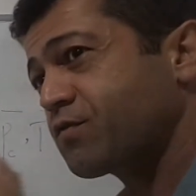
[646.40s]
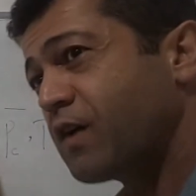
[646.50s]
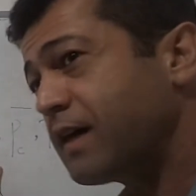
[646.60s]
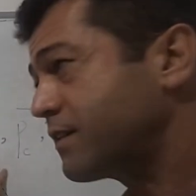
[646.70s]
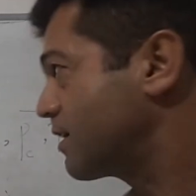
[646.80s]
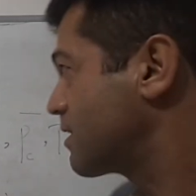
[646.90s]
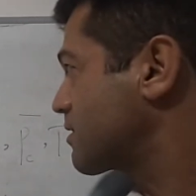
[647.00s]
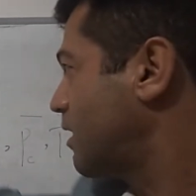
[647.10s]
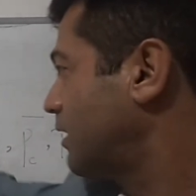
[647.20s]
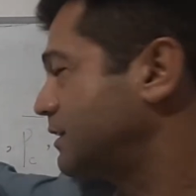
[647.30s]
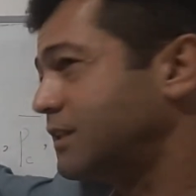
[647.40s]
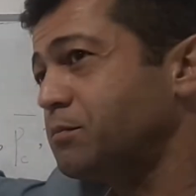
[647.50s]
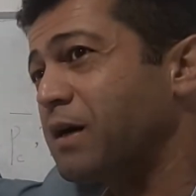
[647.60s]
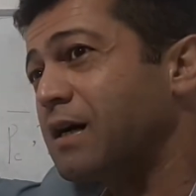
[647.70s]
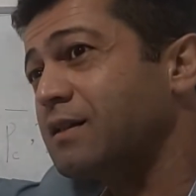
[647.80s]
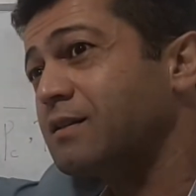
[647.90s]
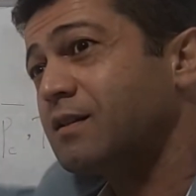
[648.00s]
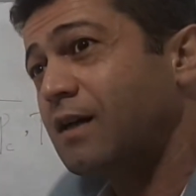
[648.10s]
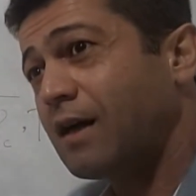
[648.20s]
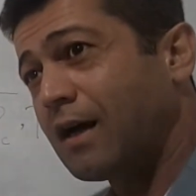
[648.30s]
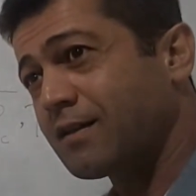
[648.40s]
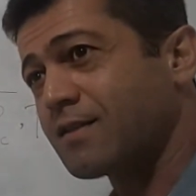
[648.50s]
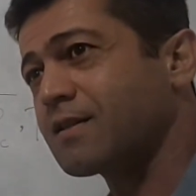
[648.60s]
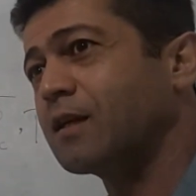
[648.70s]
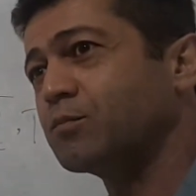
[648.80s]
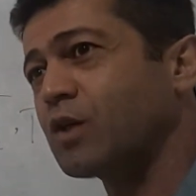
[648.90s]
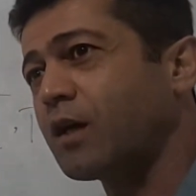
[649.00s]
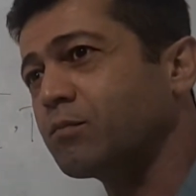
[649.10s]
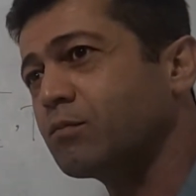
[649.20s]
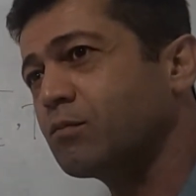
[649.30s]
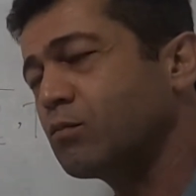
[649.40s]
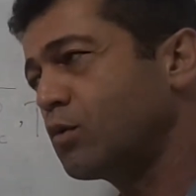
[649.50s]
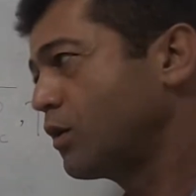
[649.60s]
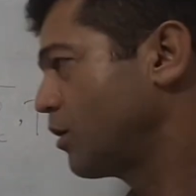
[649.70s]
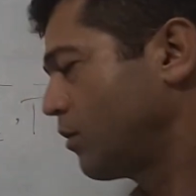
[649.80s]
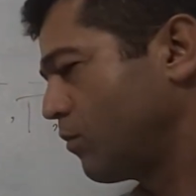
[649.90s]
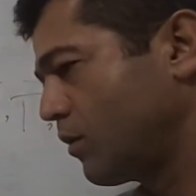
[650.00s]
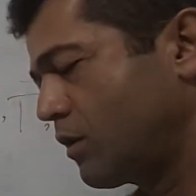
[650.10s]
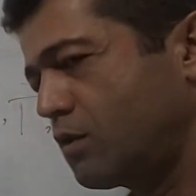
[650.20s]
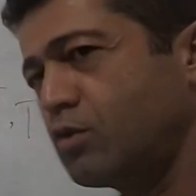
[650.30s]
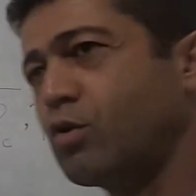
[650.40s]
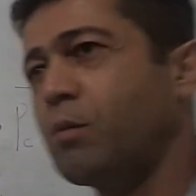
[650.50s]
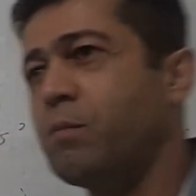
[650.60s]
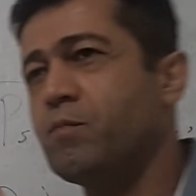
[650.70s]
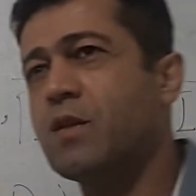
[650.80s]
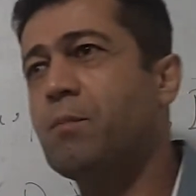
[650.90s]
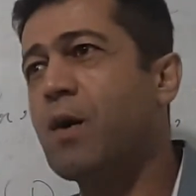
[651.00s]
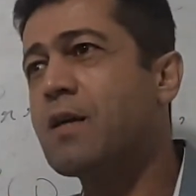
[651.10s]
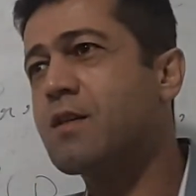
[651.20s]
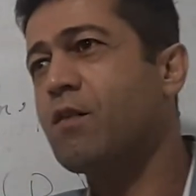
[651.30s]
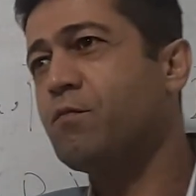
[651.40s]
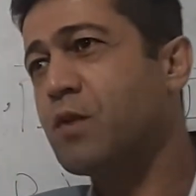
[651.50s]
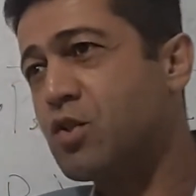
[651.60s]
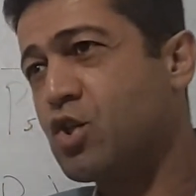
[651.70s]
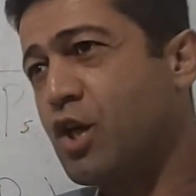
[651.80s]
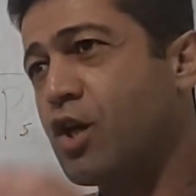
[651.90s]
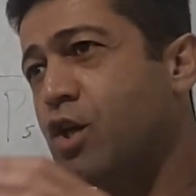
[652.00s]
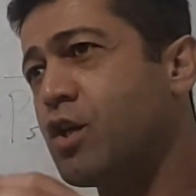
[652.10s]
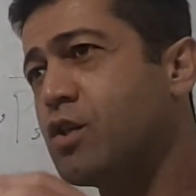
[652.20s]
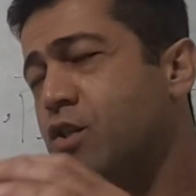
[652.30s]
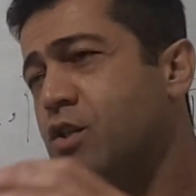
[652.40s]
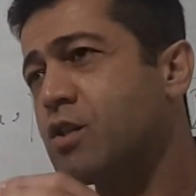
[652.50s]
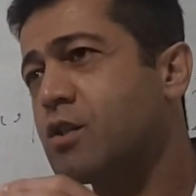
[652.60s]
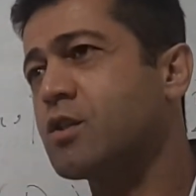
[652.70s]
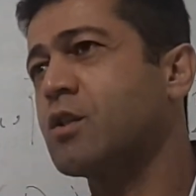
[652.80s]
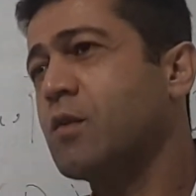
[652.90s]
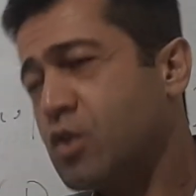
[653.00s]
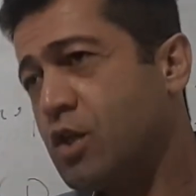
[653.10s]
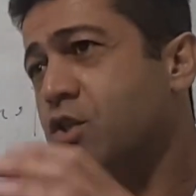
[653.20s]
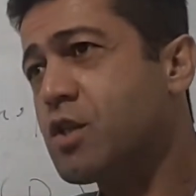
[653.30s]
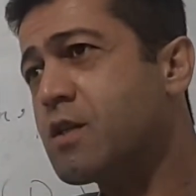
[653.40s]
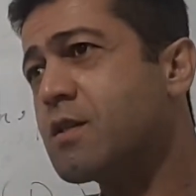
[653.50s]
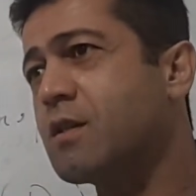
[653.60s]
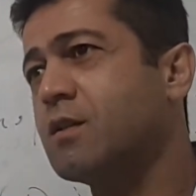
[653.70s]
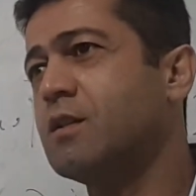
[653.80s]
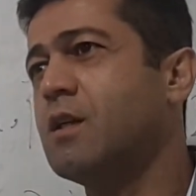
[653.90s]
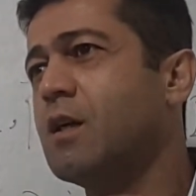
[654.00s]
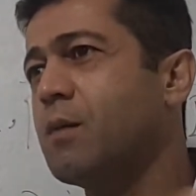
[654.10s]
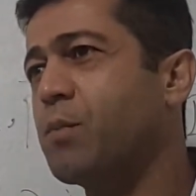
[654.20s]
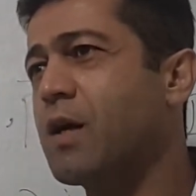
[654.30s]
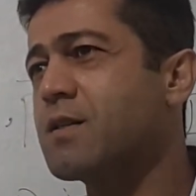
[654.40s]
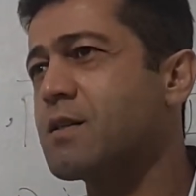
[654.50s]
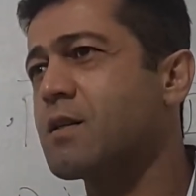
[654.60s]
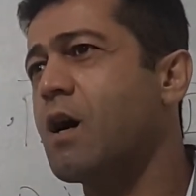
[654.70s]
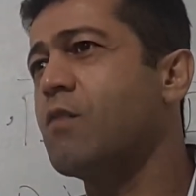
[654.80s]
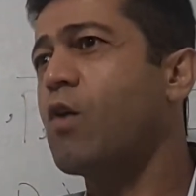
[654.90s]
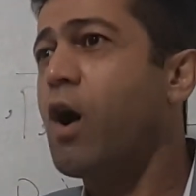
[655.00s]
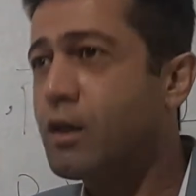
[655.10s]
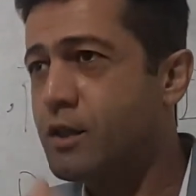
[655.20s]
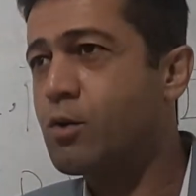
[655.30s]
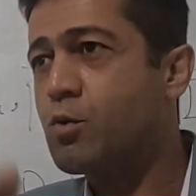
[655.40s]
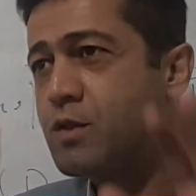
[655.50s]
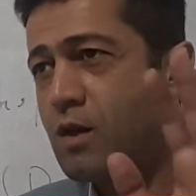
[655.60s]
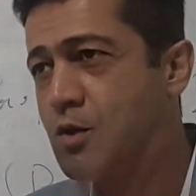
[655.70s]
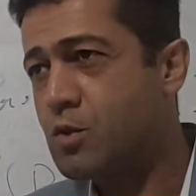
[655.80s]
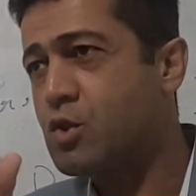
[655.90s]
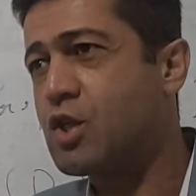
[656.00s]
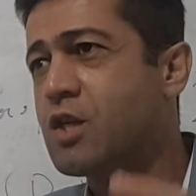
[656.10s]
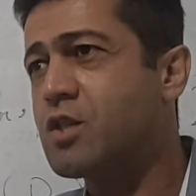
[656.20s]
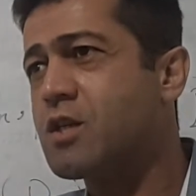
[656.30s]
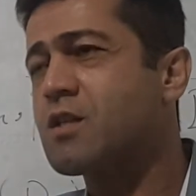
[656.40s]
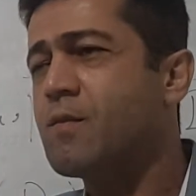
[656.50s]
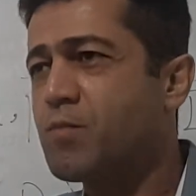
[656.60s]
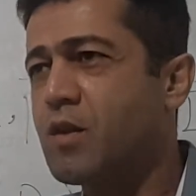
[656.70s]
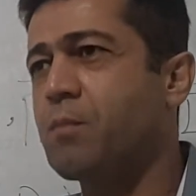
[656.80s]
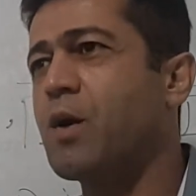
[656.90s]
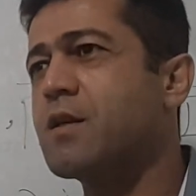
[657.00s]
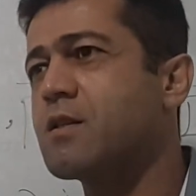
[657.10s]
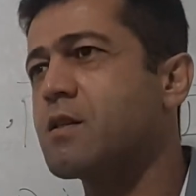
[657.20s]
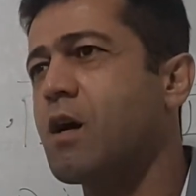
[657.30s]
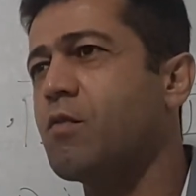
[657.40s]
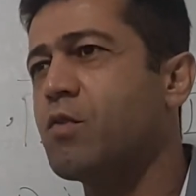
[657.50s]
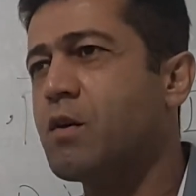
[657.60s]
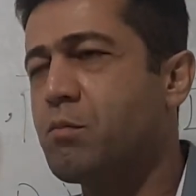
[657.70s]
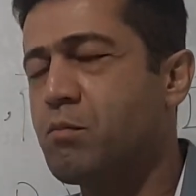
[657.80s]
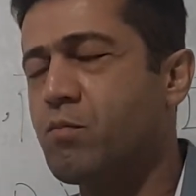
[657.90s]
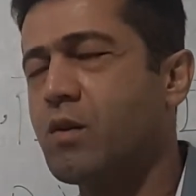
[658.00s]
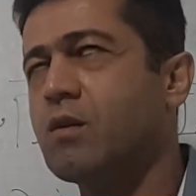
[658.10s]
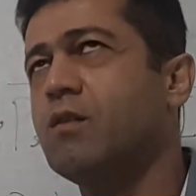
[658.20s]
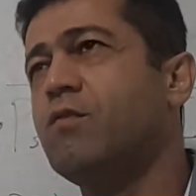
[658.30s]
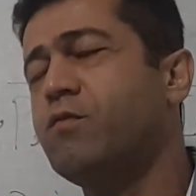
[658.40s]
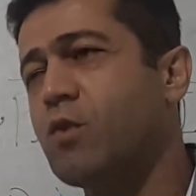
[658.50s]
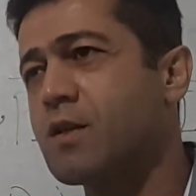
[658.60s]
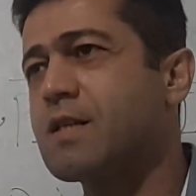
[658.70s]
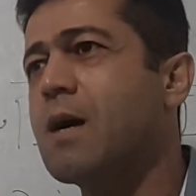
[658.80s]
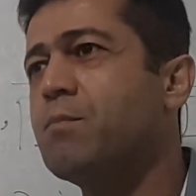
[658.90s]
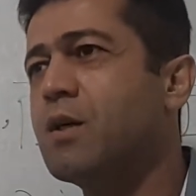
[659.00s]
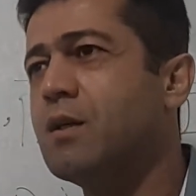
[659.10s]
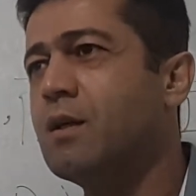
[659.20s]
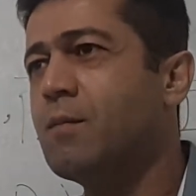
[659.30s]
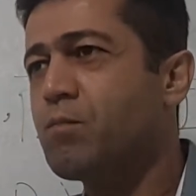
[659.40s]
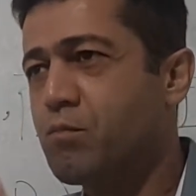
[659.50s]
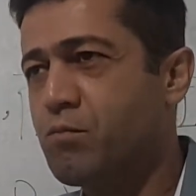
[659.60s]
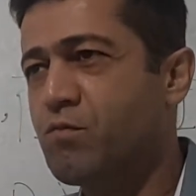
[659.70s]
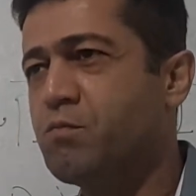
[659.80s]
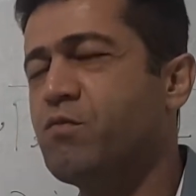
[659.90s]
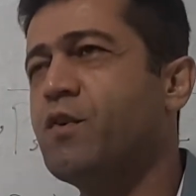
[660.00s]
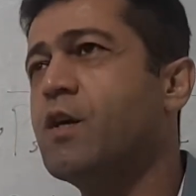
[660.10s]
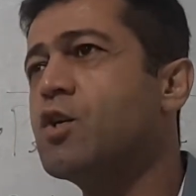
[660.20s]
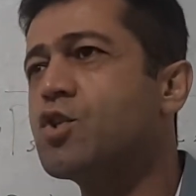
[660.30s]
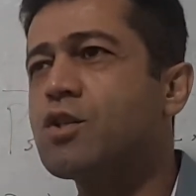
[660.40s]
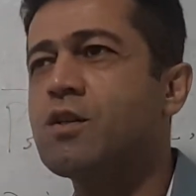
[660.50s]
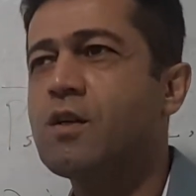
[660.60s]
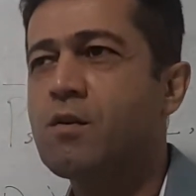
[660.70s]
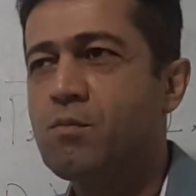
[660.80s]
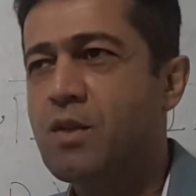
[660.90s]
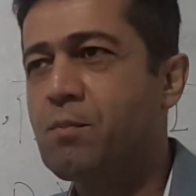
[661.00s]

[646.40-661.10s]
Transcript: factors on demand at the same time. The price of meat changes, the prices of other goods also changes, the prices of, for example, fish, the